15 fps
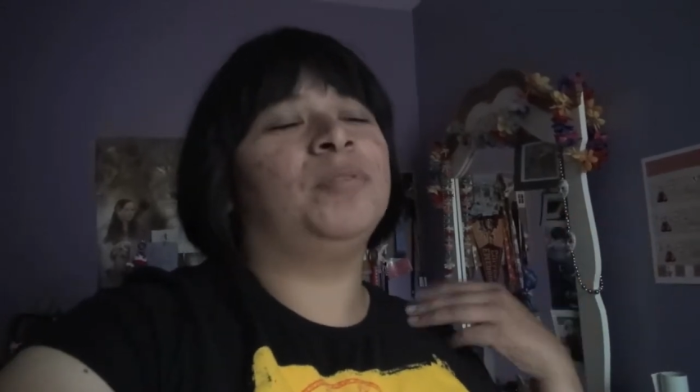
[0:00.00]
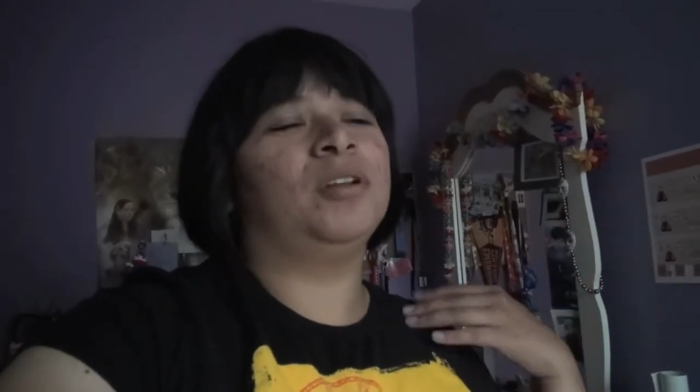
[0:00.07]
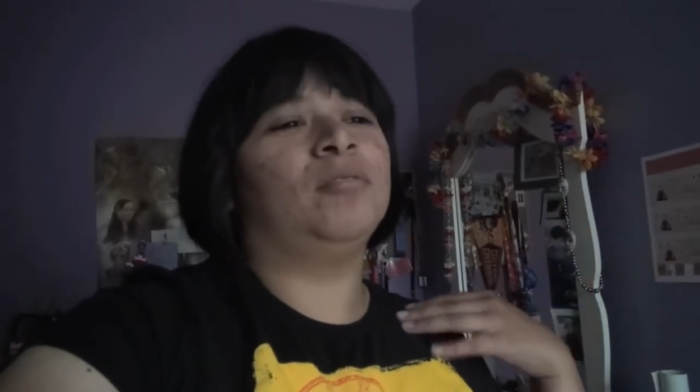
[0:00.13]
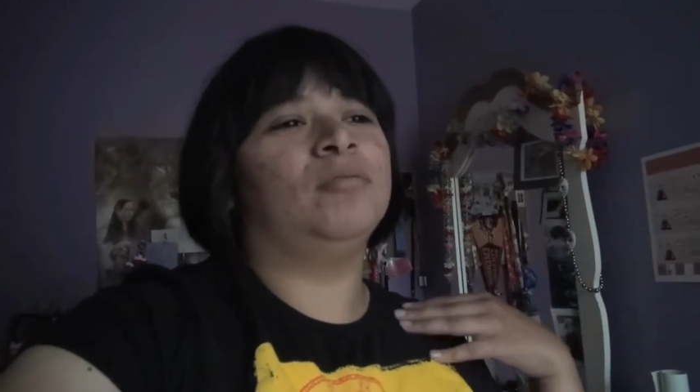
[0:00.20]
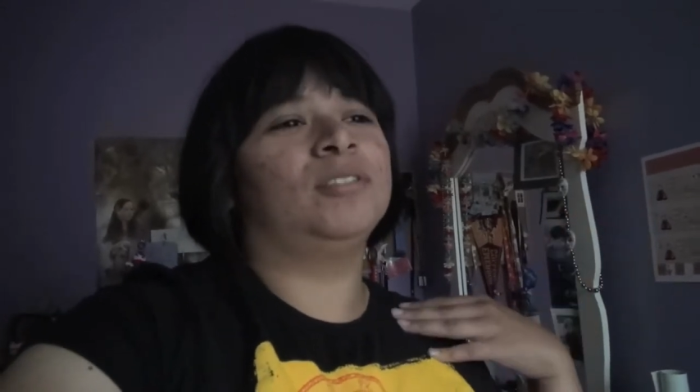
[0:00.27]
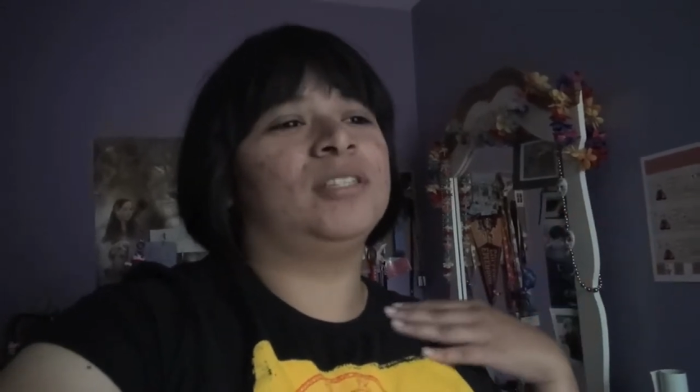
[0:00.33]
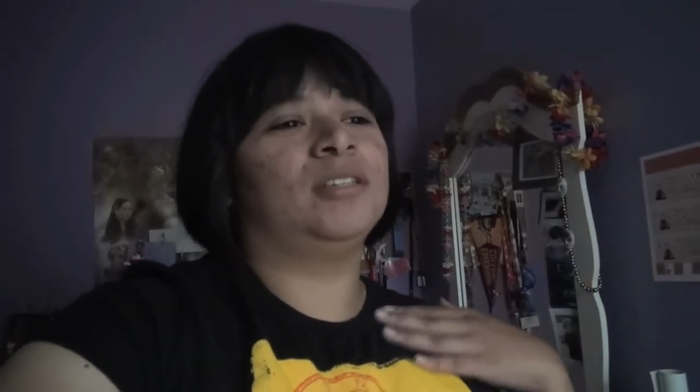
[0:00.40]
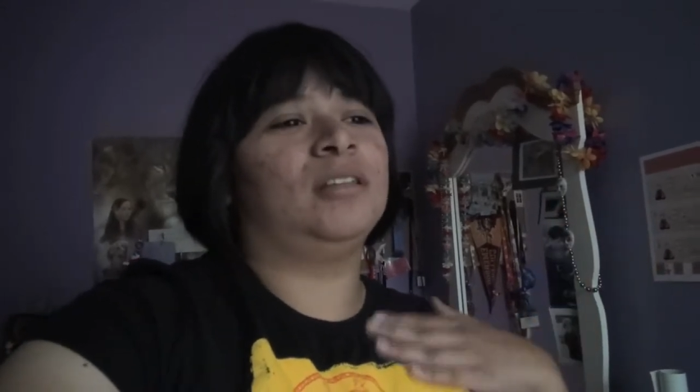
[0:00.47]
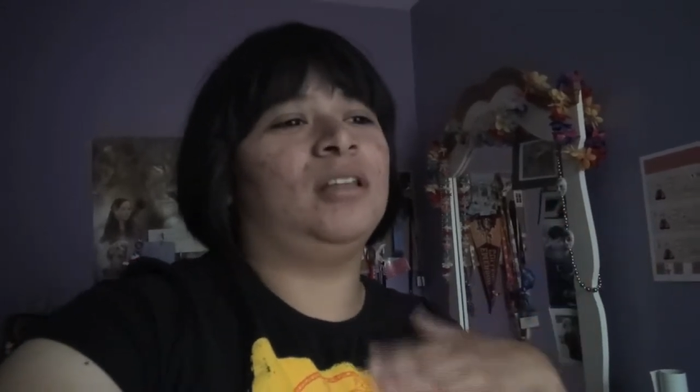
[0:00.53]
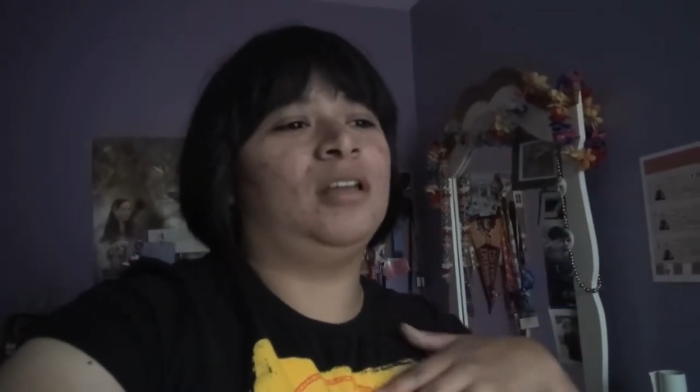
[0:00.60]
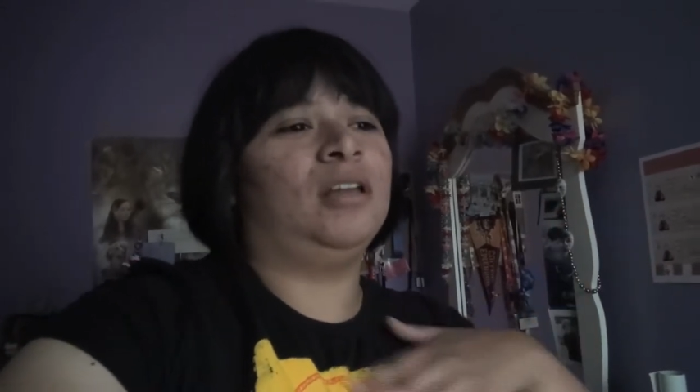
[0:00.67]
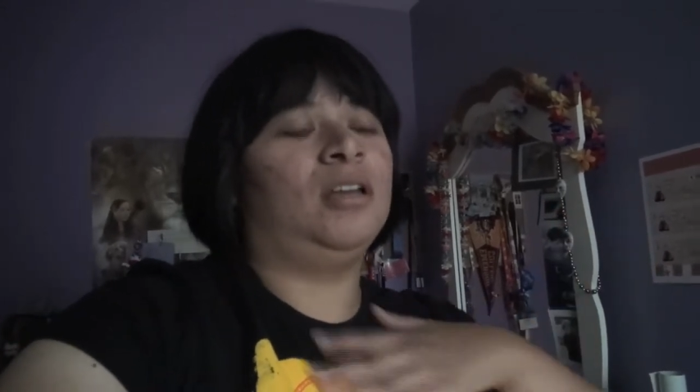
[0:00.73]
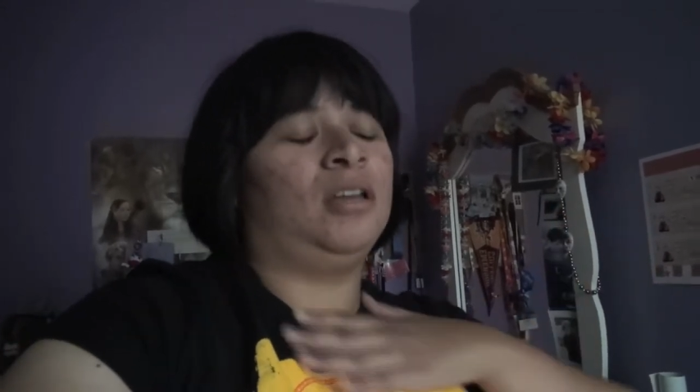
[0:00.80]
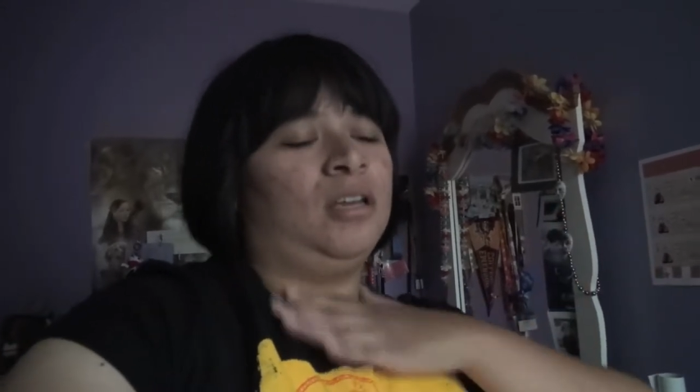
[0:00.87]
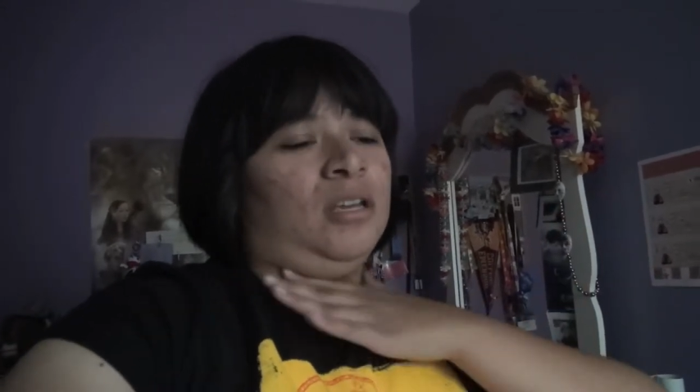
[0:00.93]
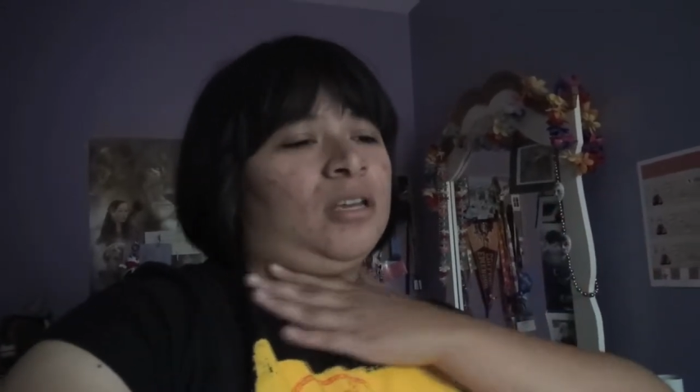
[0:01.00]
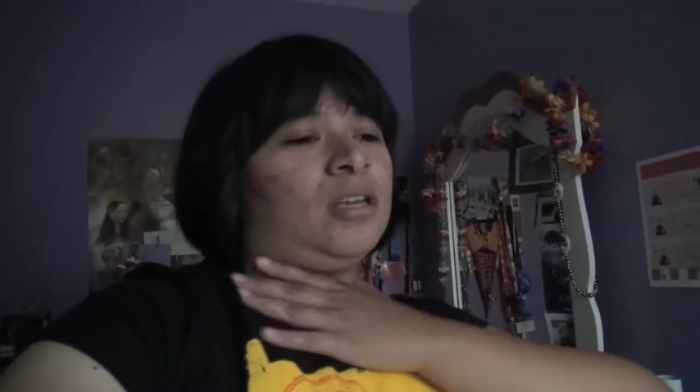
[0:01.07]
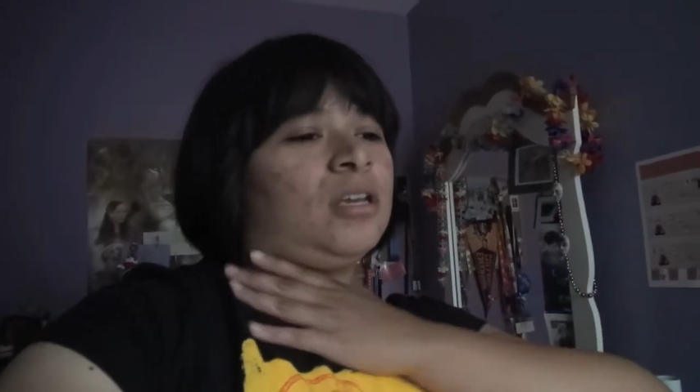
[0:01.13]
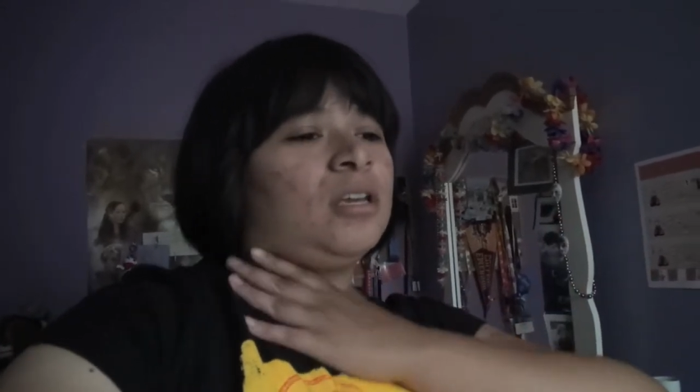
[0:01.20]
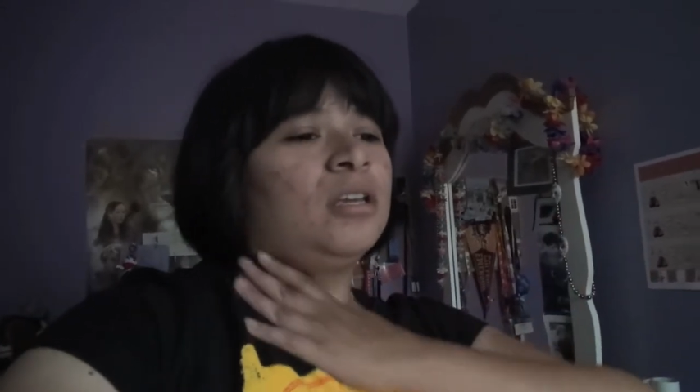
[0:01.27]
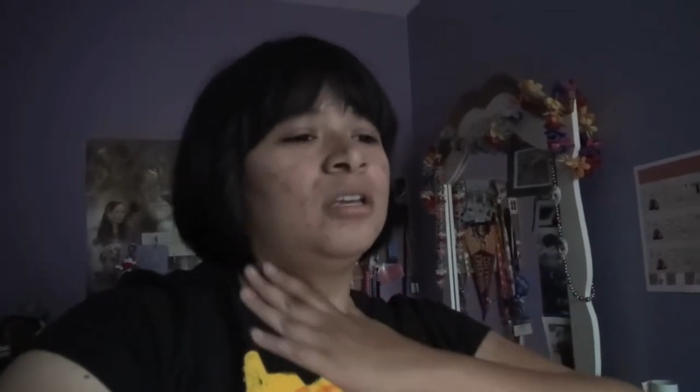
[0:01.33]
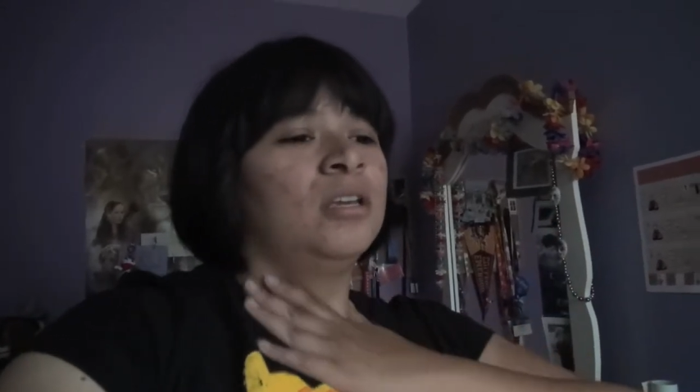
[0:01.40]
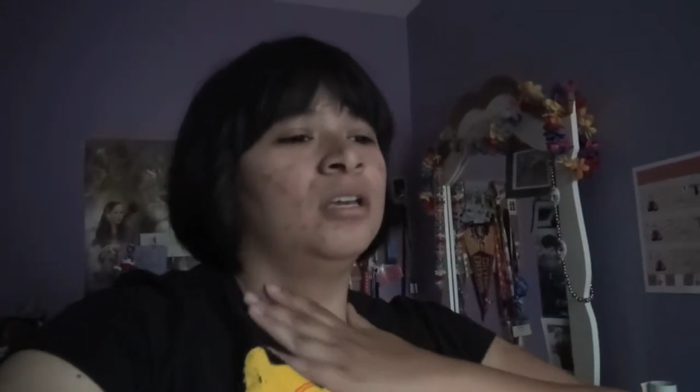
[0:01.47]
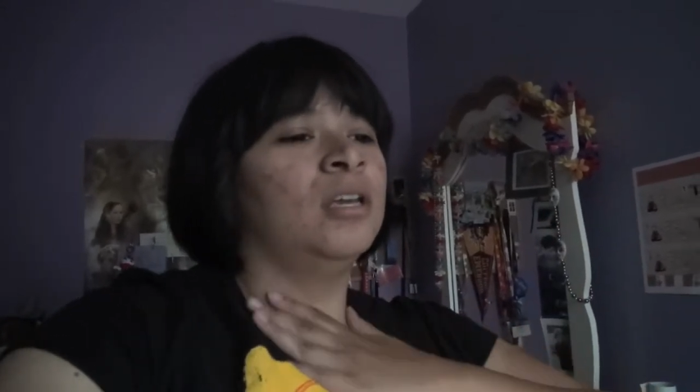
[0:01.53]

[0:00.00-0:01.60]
but it wasn't like